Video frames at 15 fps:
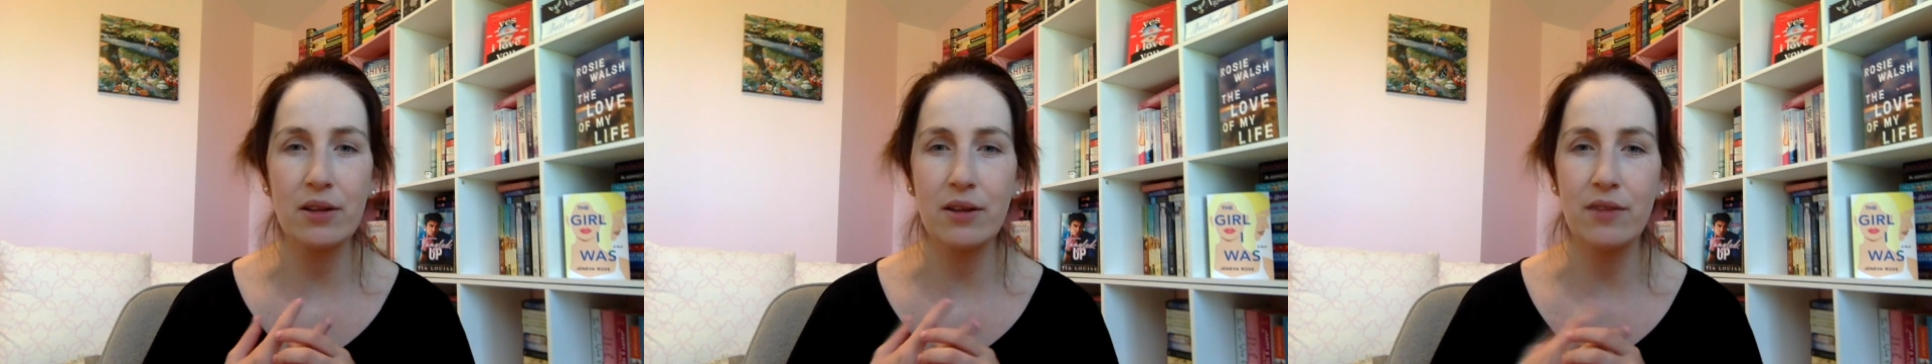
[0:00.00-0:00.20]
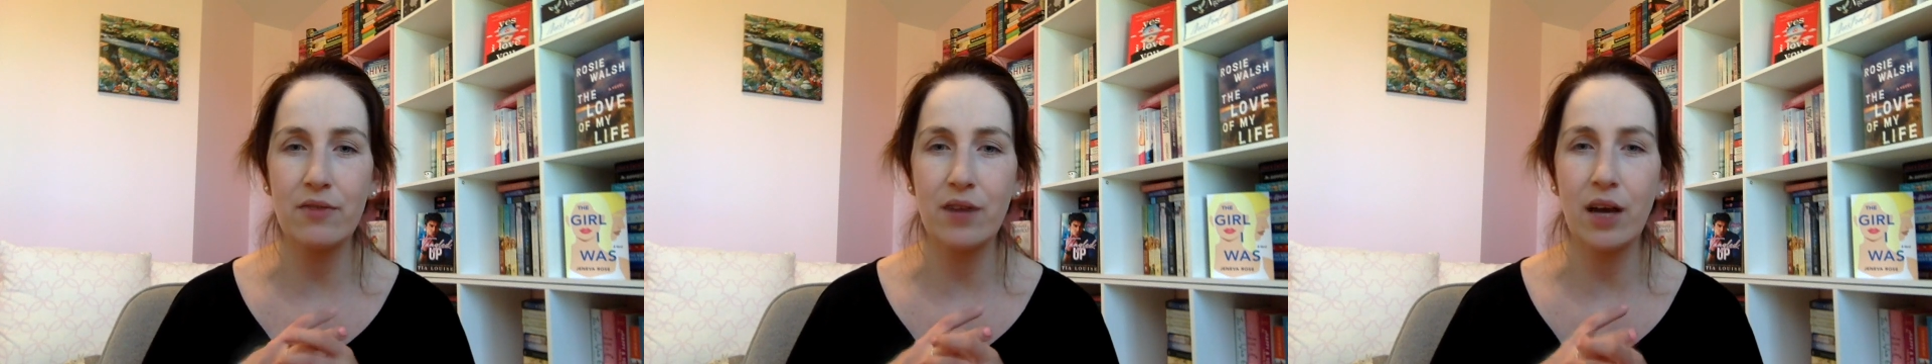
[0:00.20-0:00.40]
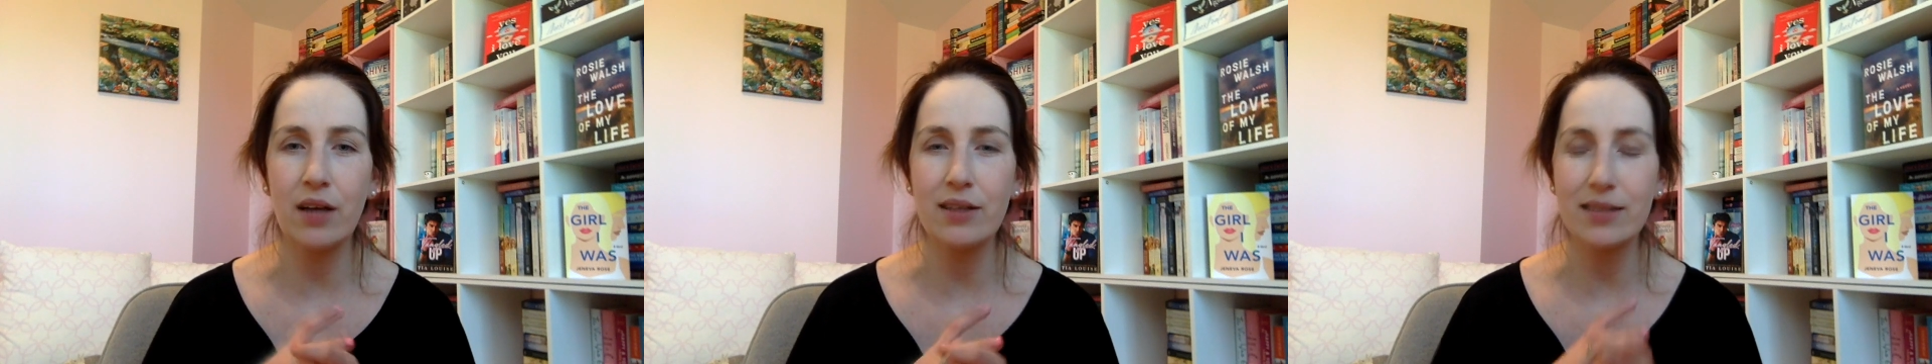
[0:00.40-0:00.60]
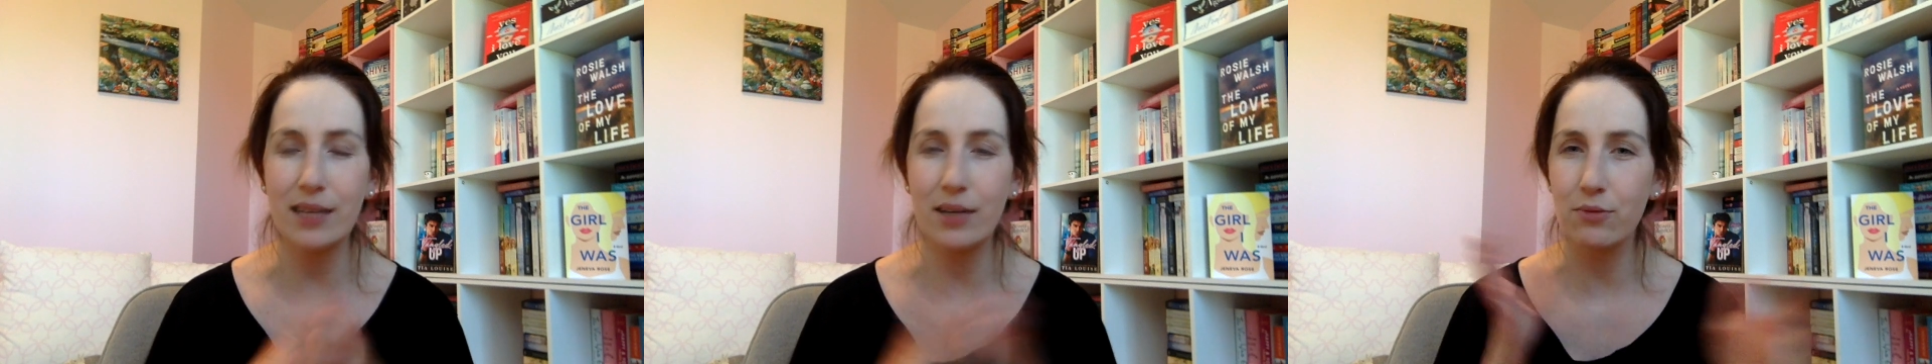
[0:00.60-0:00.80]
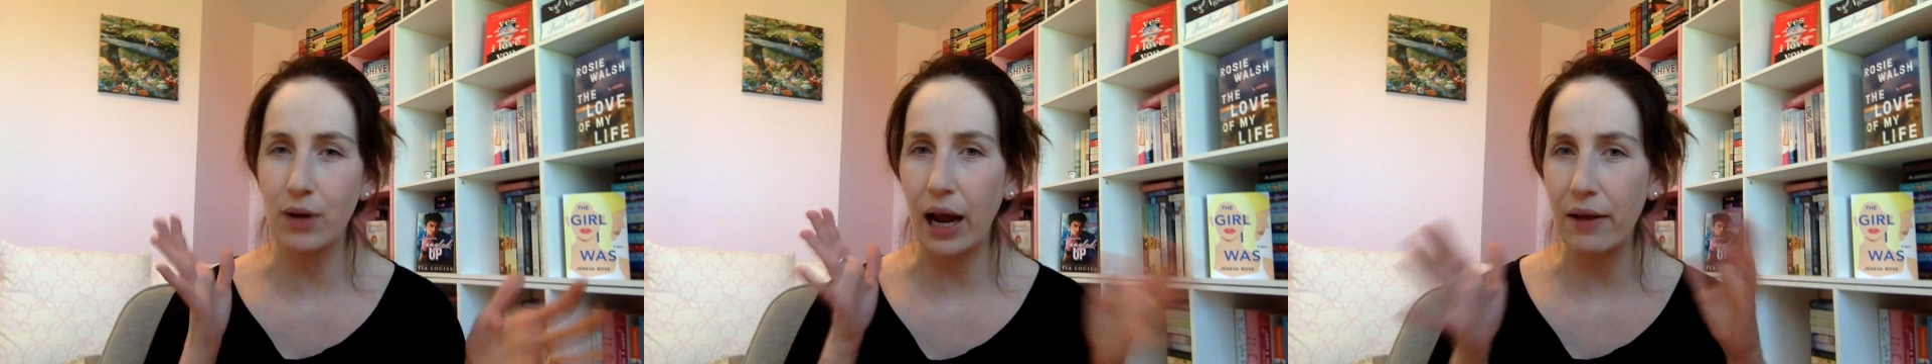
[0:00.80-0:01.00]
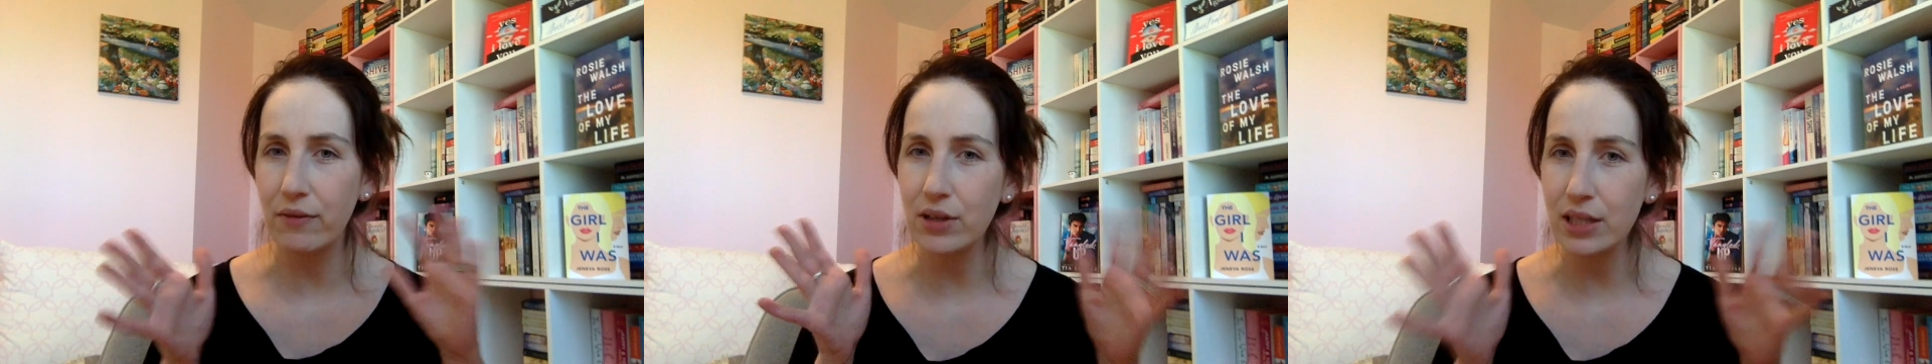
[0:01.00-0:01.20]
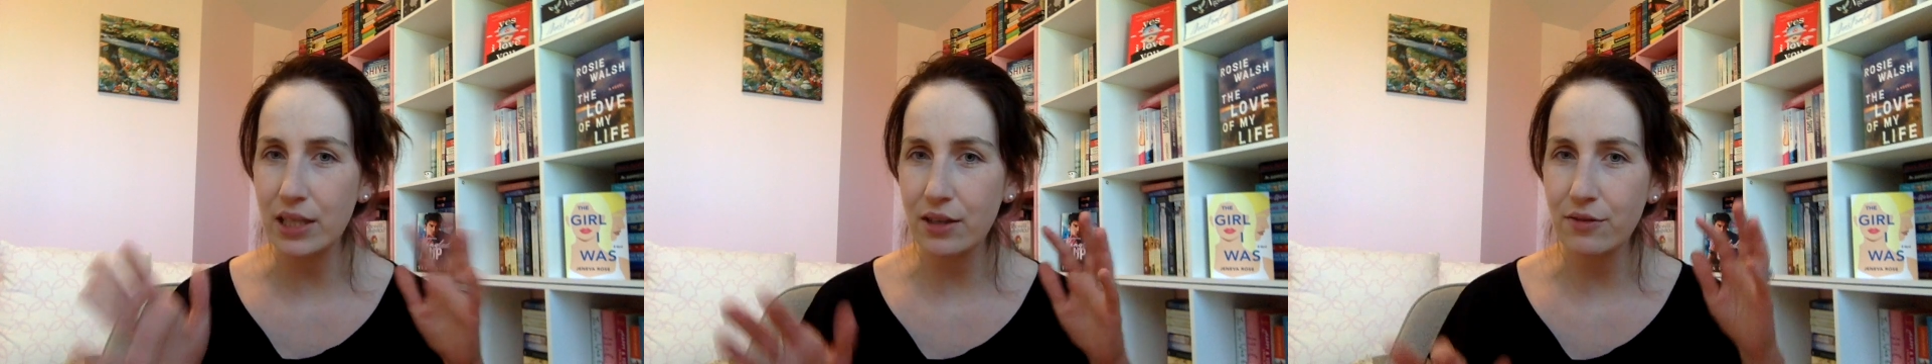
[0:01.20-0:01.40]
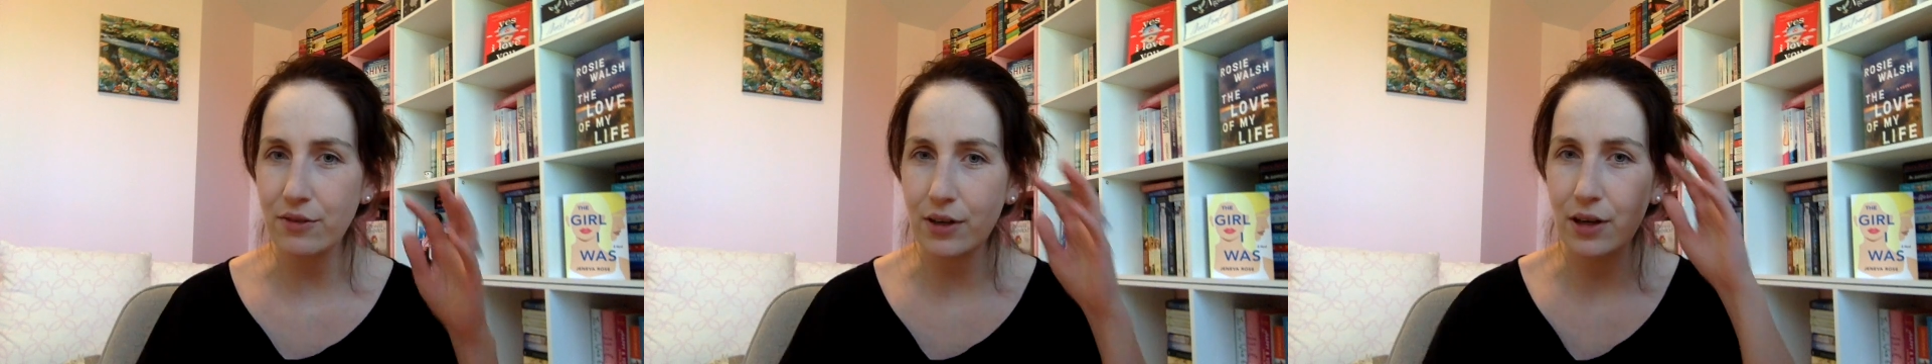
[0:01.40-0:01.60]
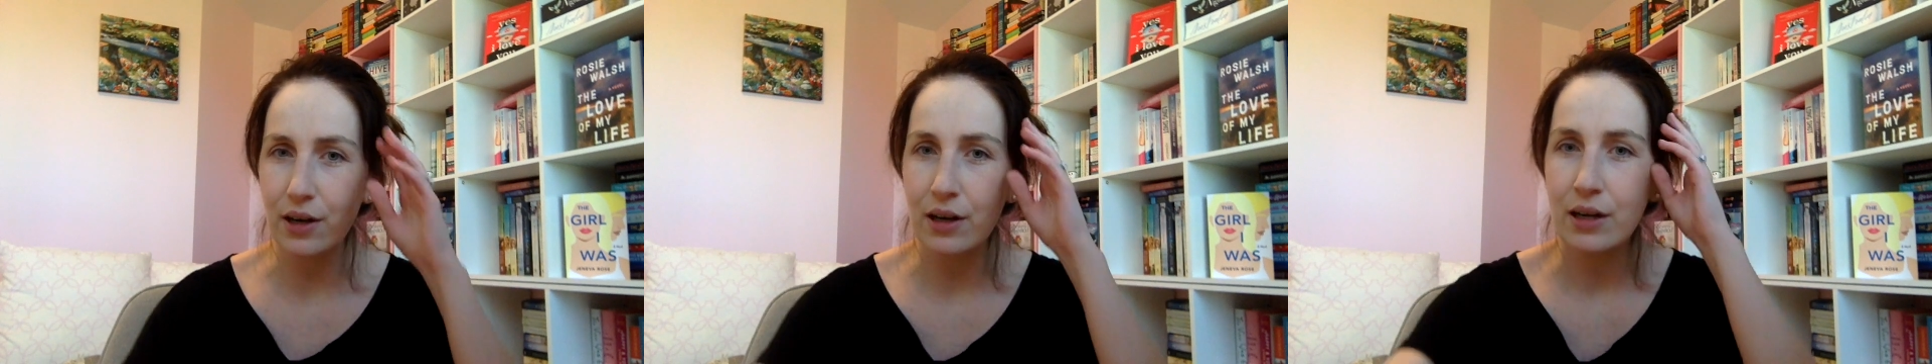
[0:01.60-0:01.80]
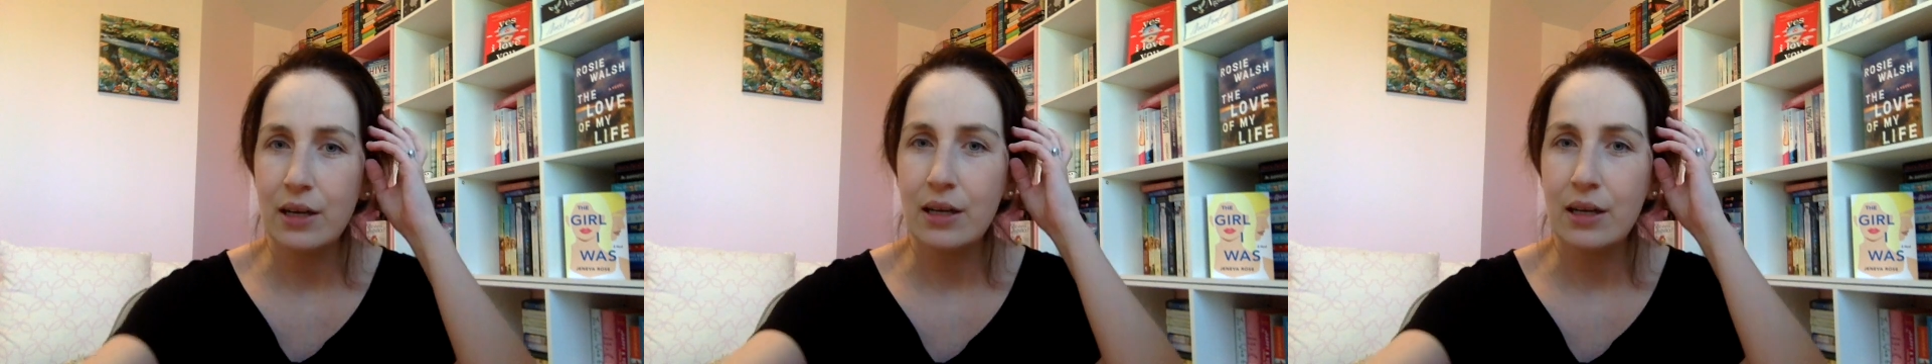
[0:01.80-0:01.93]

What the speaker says: If not, it's like rivaling for